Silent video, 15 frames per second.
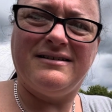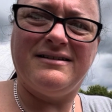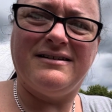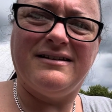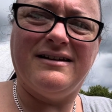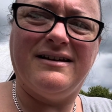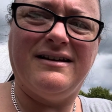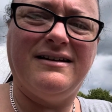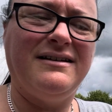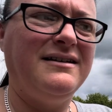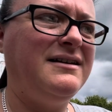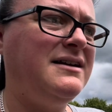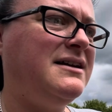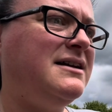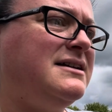there.
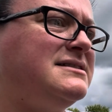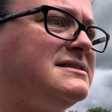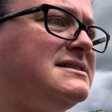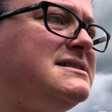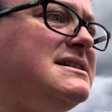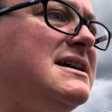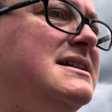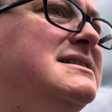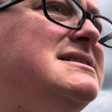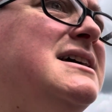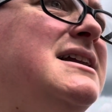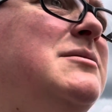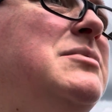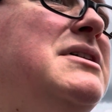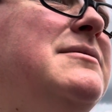It's a tiny,
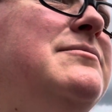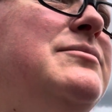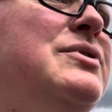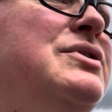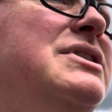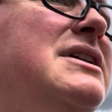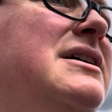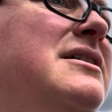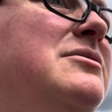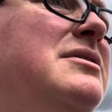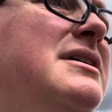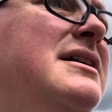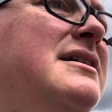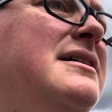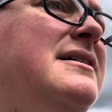tiny bit, but you know,
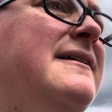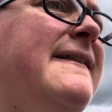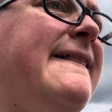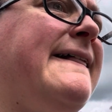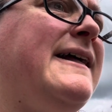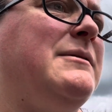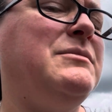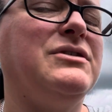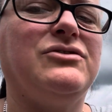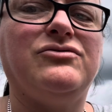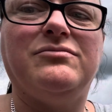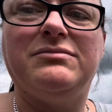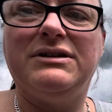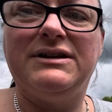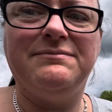I'm not
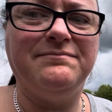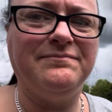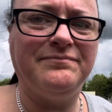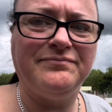grumbling.